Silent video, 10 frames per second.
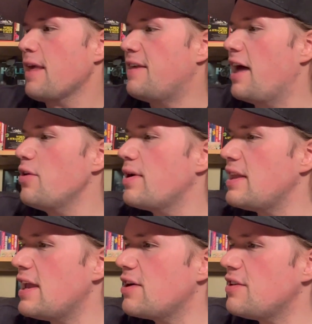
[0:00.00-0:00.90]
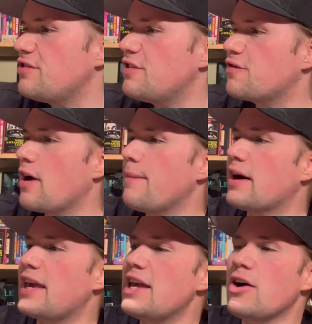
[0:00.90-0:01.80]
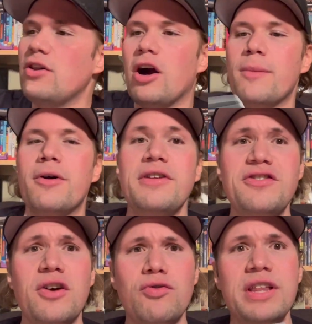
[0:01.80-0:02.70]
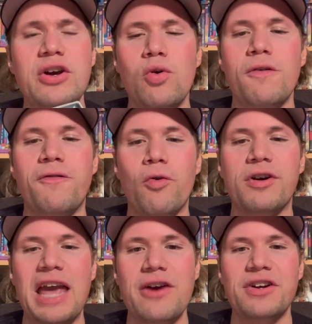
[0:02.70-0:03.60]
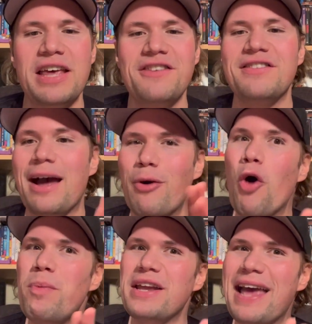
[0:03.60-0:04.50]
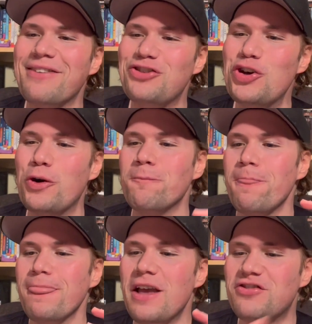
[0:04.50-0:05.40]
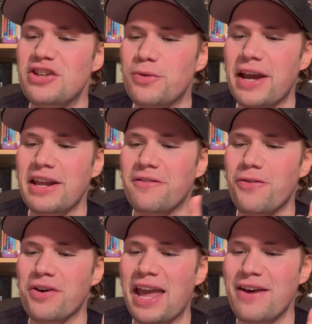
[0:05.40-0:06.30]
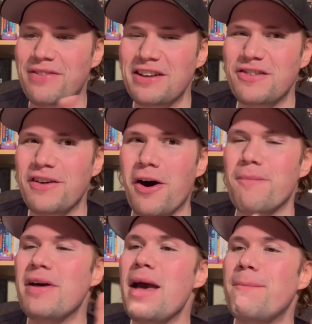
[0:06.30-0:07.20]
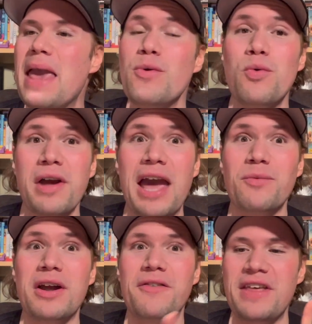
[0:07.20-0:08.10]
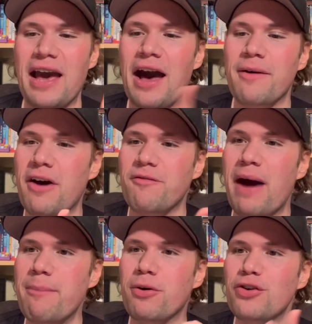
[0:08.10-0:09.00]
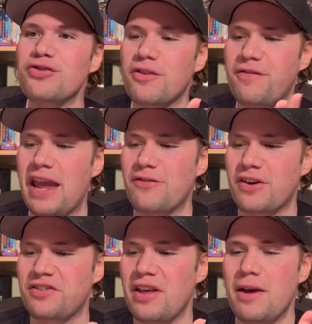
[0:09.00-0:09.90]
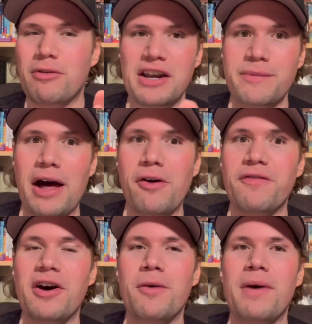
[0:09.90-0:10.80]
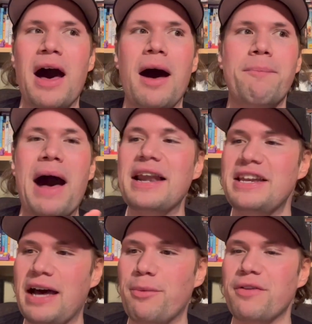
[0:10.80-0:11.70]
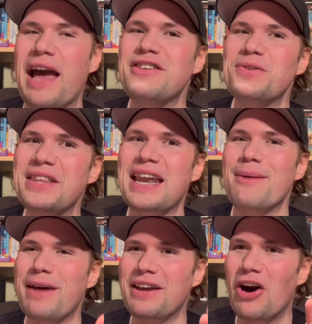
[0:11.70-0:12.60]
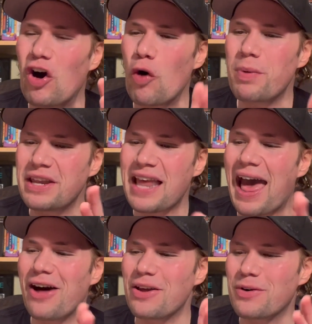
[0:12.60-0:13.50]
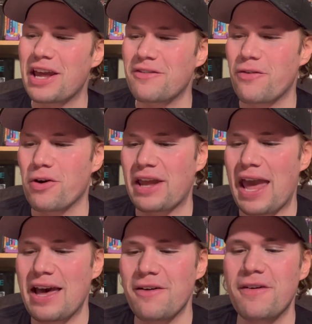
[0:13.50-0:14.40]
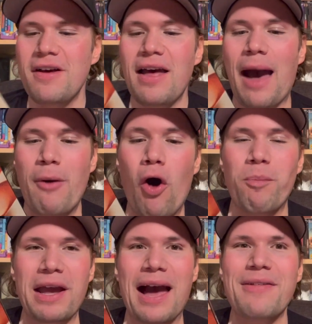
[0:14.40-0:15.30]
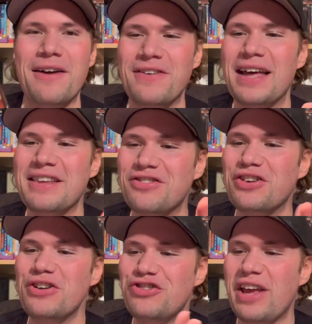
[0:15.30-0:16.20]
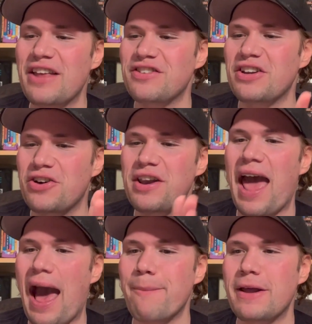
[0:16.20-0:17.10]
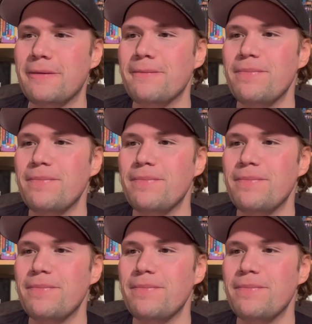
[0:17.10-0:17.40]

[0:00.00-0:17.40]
The other one here, this is from Kino Lorber. And this is a really cool 4K release. And I'm hoping now, too, since we're getting a 4K of this film, maybe we'll get one of the of my personal favorite Brian De Palma film, Body Double. That's one that I'm, like, hoping now that we're getting a 4K of. I'm hoping. I feel like there's a good chance that it could happen.